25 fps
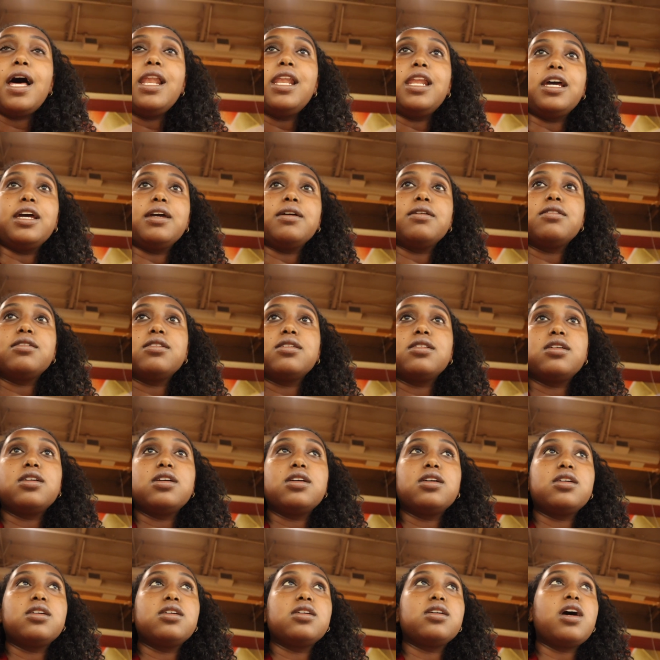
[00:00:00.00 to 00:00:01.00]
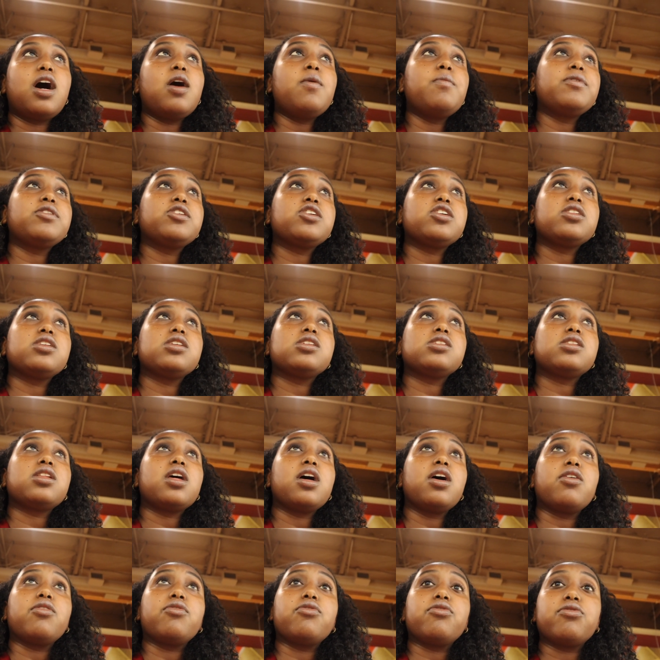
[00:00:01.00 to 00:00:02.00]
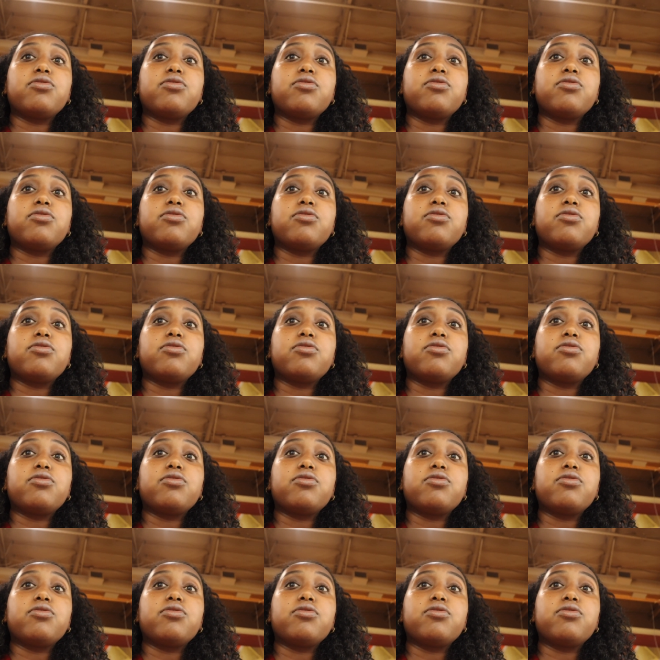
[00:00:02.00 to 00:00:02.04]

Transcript: Ale, how much of this stuff?